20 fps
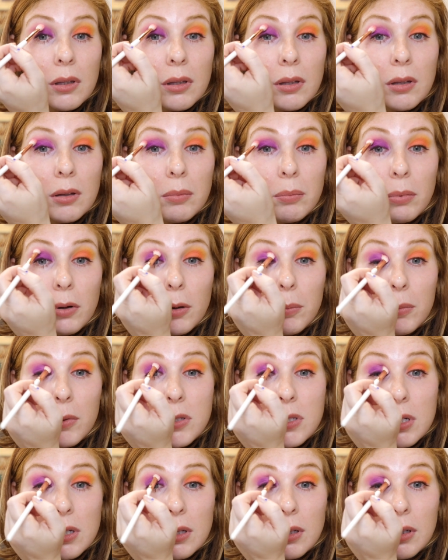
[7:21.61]
The
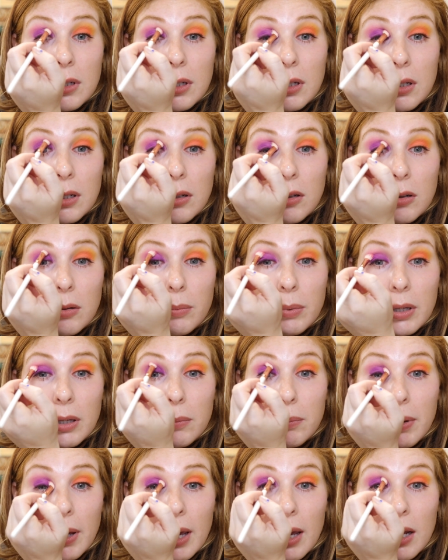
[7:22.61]
purple's a little
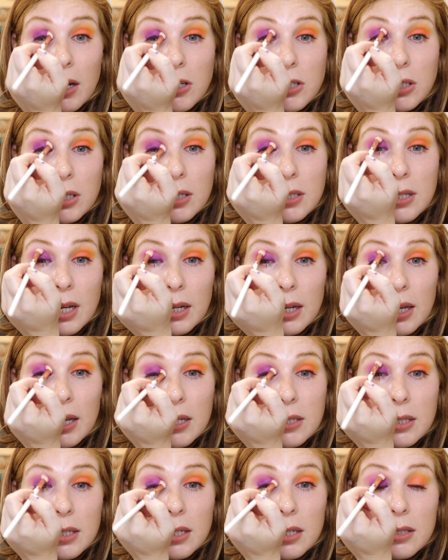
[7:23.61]
bit patchy, it's not
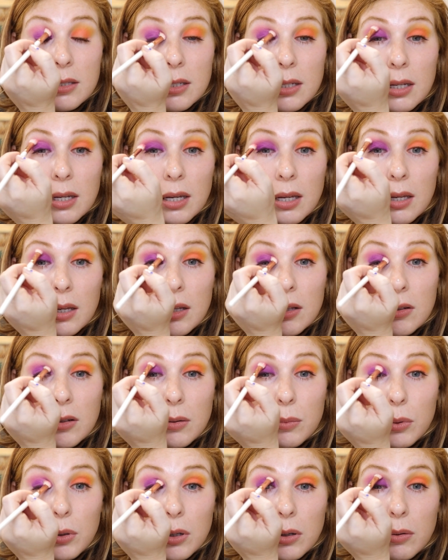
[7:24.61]
as easy to
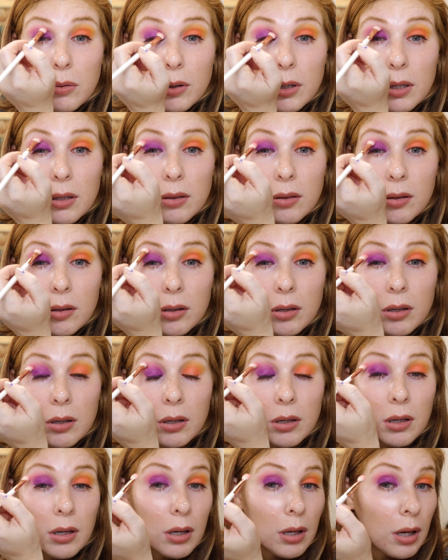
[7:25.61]
work with.
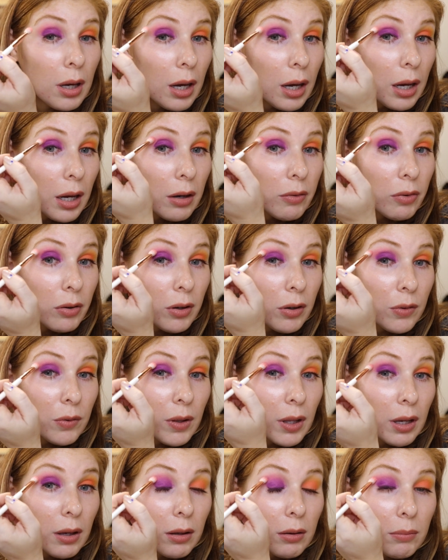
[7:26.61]
I've heard
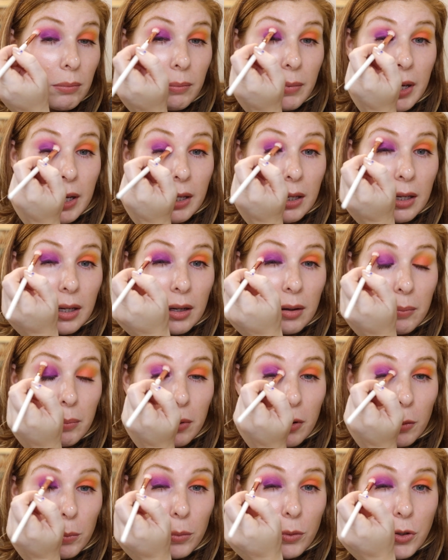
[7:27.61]
that making
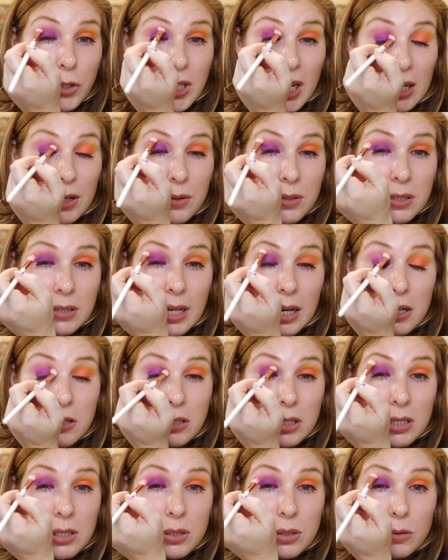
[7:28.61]
purple shadows is
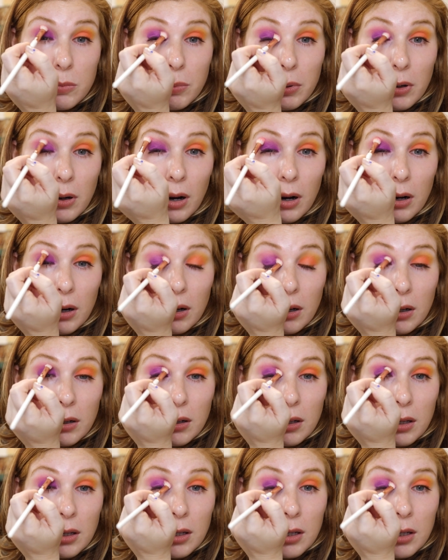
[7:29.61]
actually super hard.